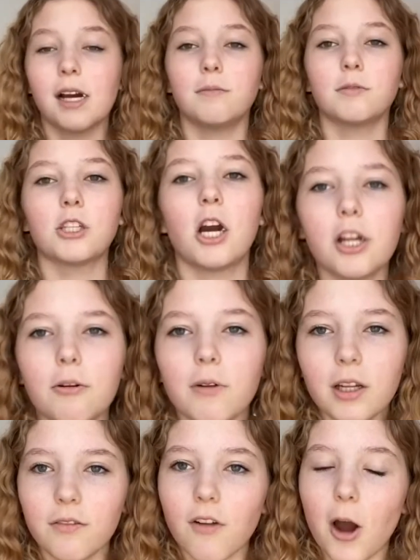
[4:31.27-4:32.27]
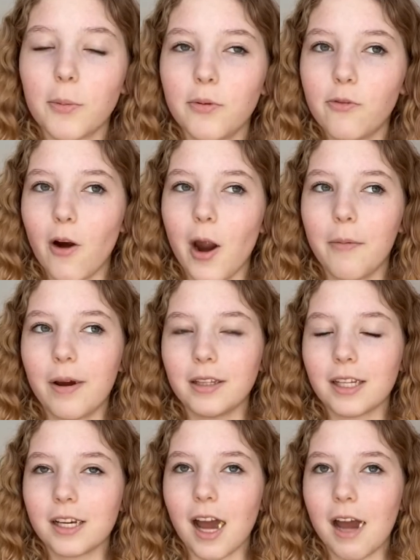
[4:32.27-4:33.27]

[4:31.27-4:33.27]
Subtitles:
I'm sorry I didn't really vlog before I went. Like,